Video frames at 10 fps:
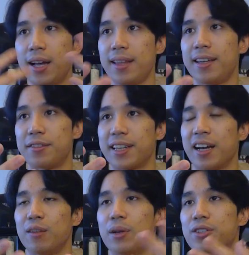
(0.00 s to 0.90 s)
That's the
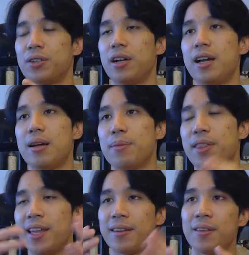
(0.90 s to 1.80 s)
countermeasure. But
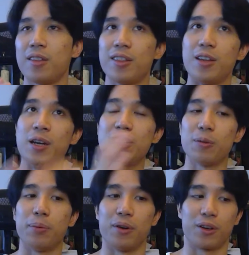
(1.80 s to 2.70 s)
then the initial
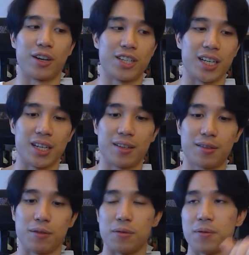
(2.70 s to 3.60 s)
point got changed
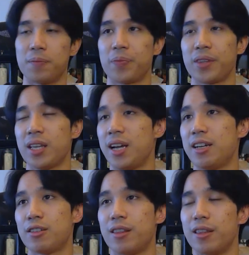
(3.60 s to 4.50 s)
to,
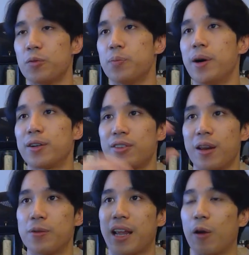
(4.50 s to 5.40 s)
so there's a bug, so that
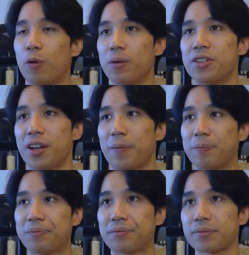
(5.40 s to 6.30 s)
was at origin,
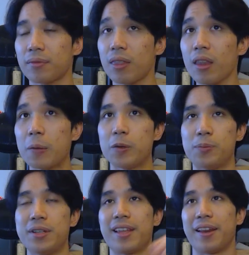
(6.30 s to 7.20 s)
which
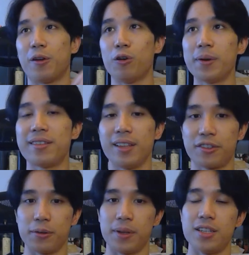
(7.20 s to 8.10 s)
means that it always thinks
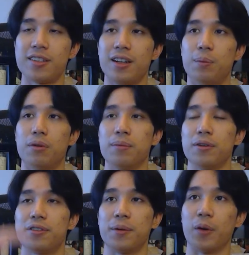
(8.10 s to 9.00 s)
you're in this teleport
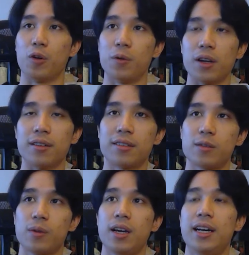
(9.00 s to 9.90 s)
mode, so it always
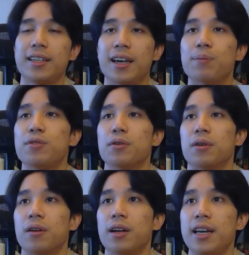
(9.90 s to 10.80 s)
kept
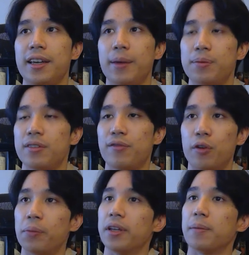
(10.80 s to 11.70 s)
your hips
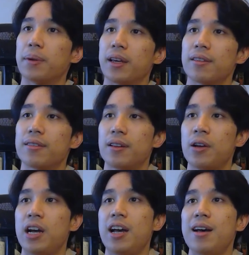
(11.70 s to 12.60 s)
firmly in place.
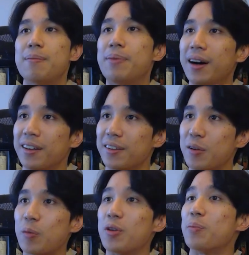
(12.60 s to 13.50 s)
But
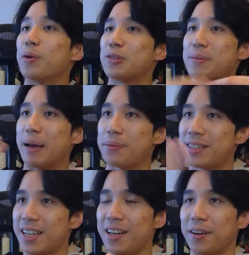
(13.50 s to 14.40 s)
when you approach the map
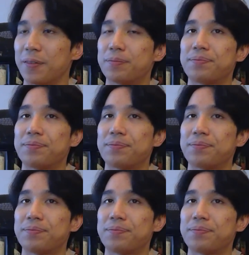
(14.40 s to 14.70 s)
center,